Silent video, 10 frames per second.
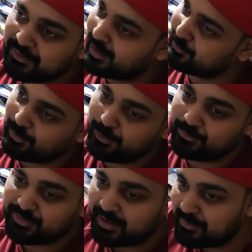That's all
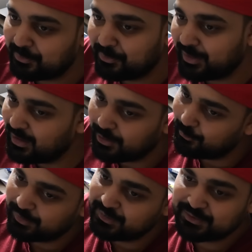I'm saying, dude. It
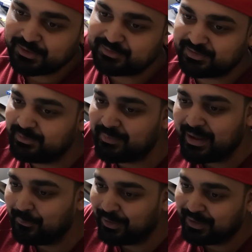really does seem
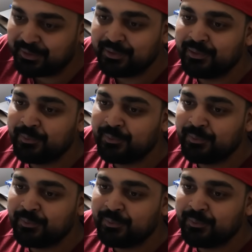that way.